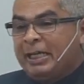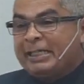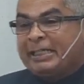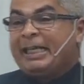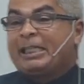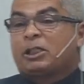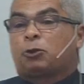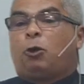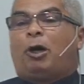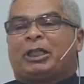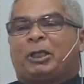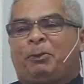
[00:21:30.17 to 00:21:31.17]
So
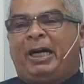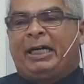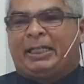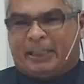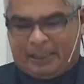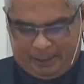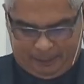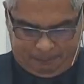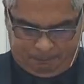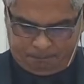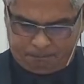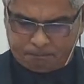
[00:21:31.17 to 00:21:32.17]
the
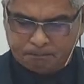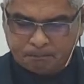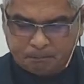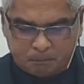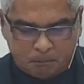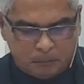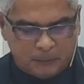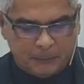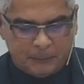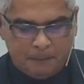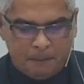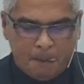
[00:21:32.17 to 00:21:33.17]
resources are extinguished
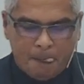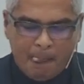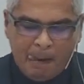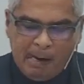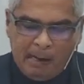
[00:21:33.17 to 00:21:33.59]
before.